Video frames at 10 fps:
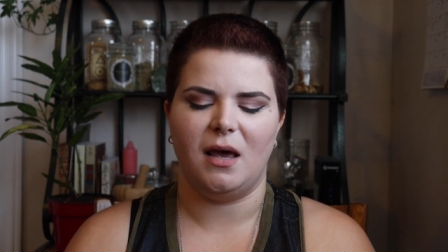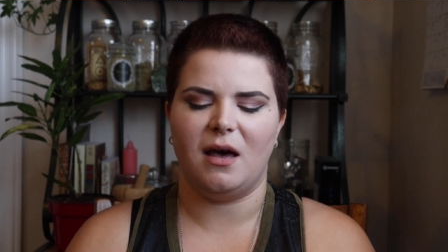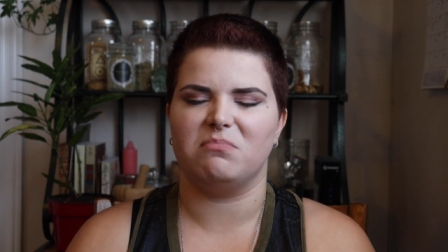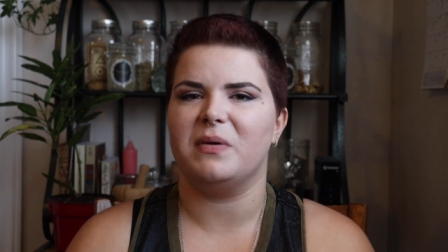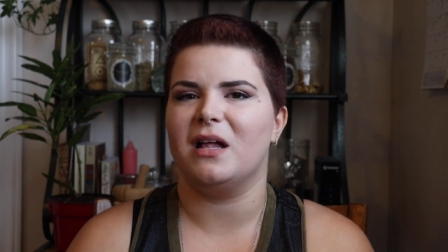
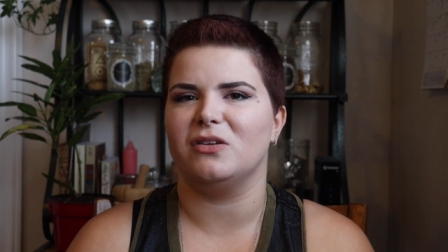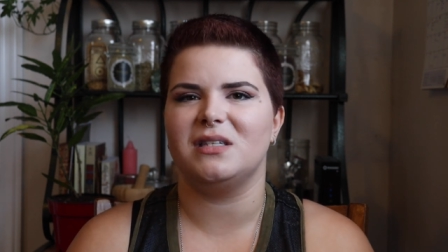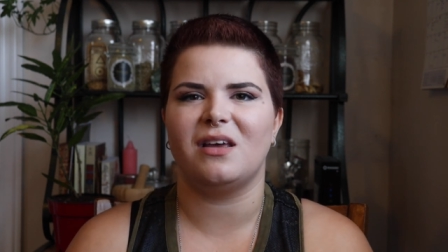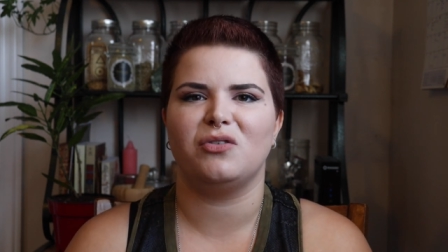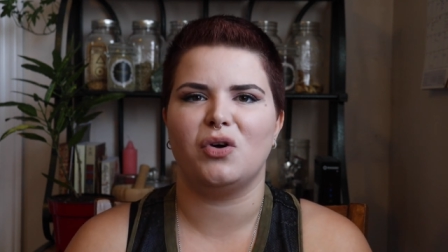uh, Palo
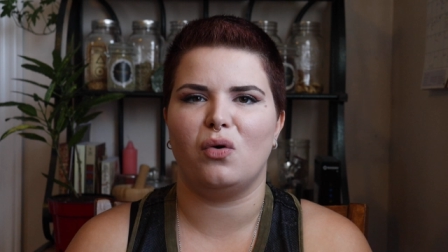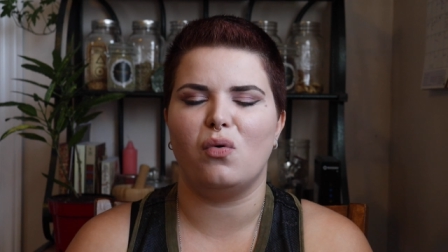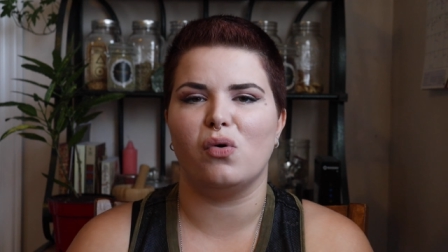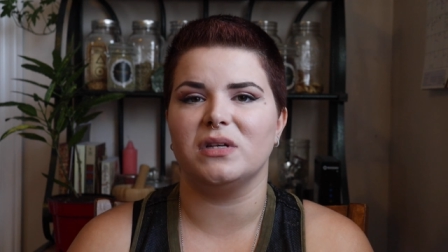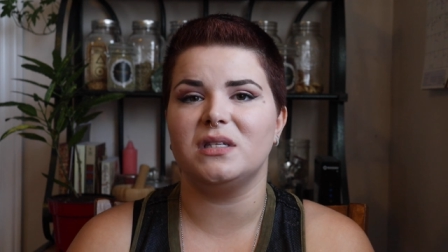Santo
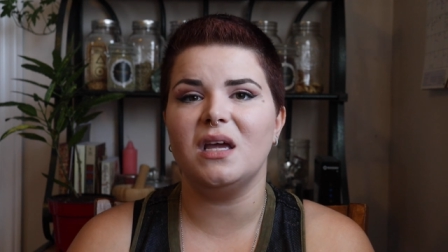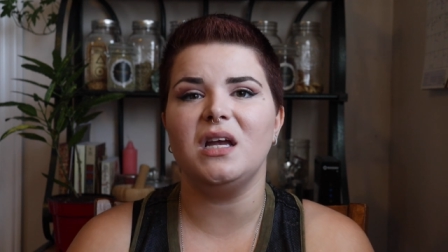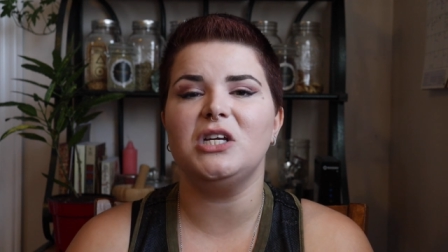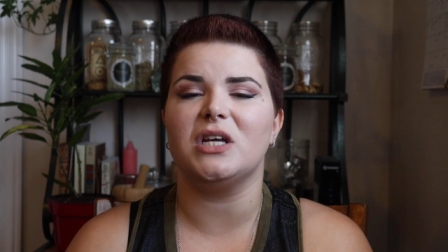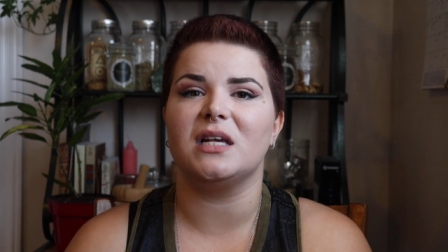or
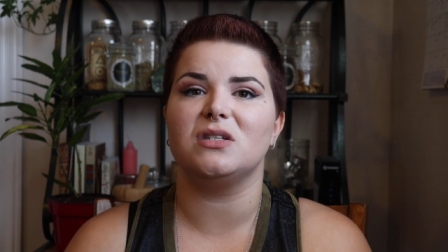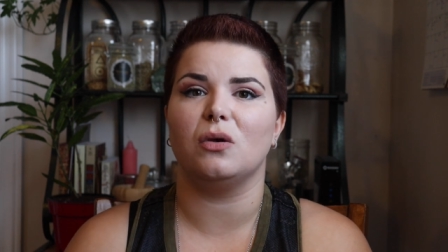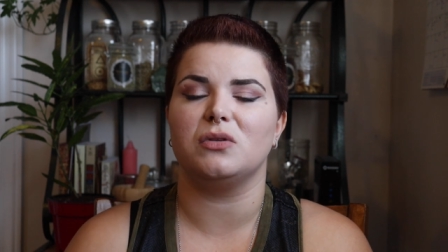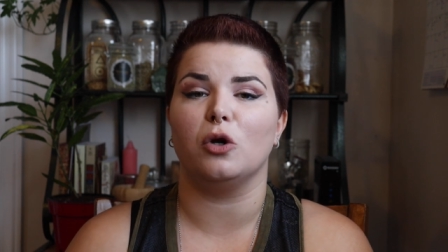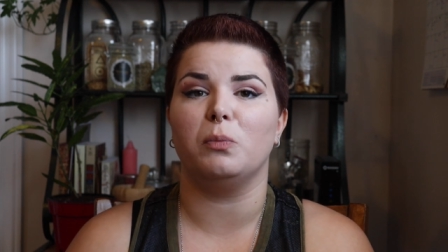sage as
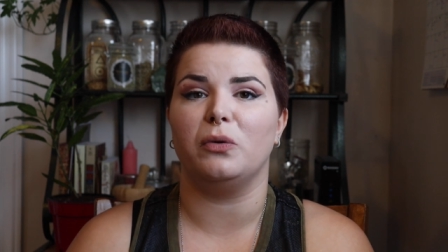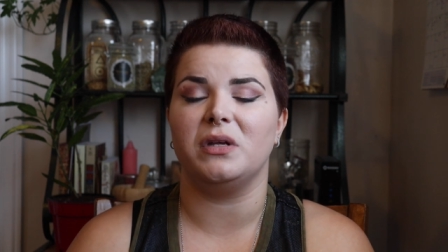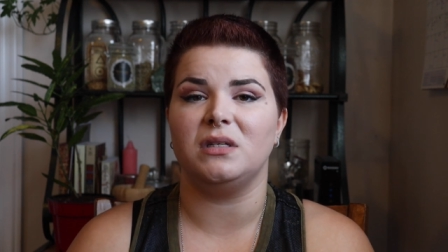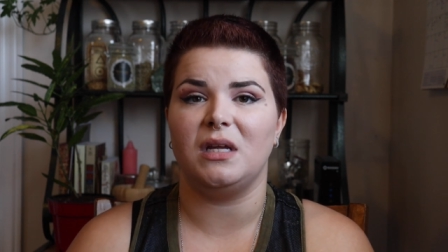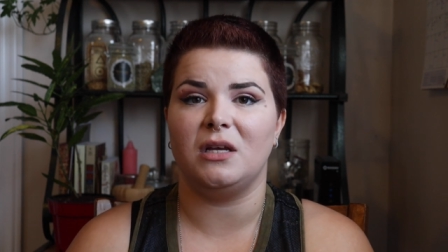those are both
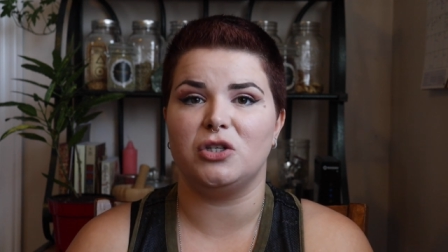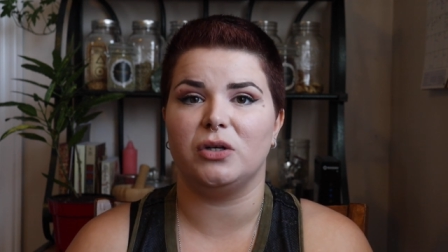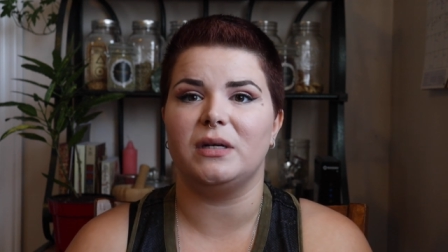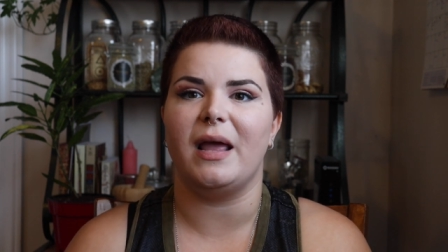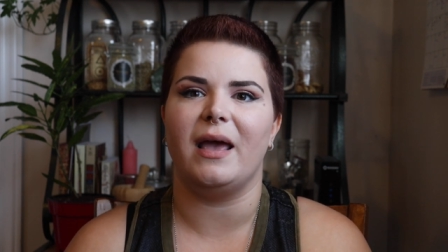
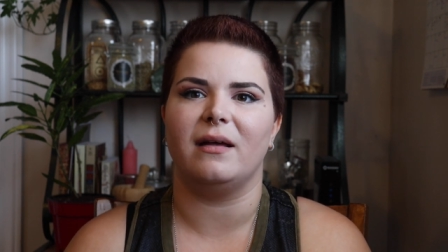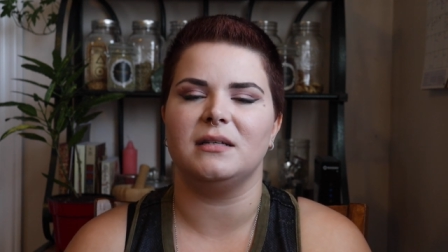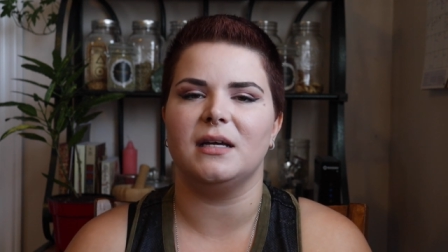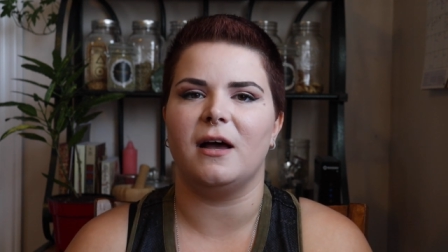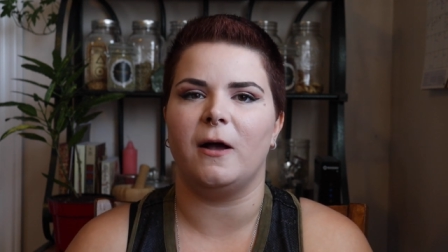endangered
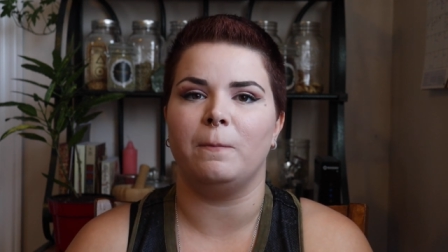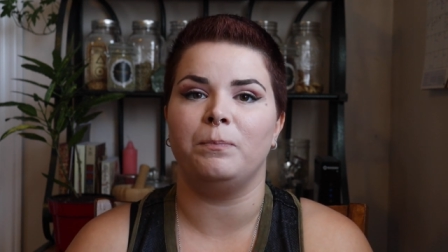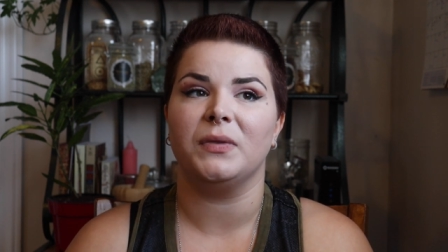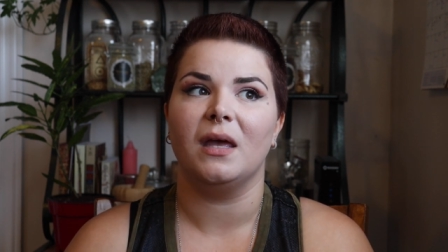and um,